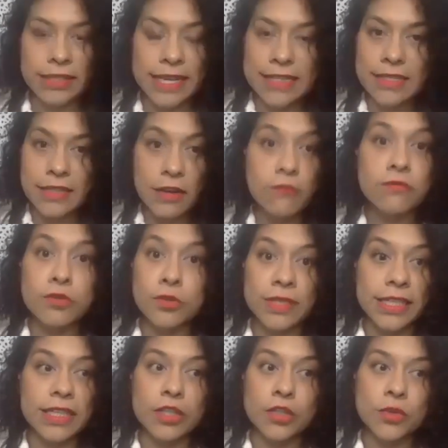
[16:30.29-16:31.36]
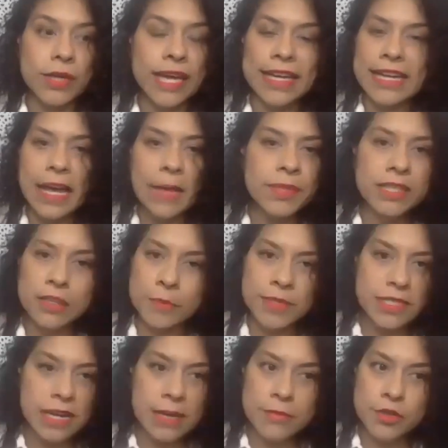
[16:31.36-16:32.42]
That's a rule here. You cannot be in your
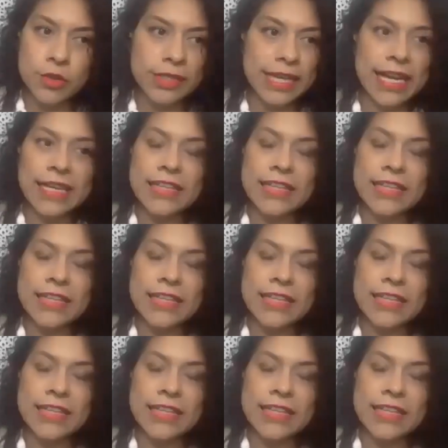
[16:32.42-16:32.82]
pajamas all day.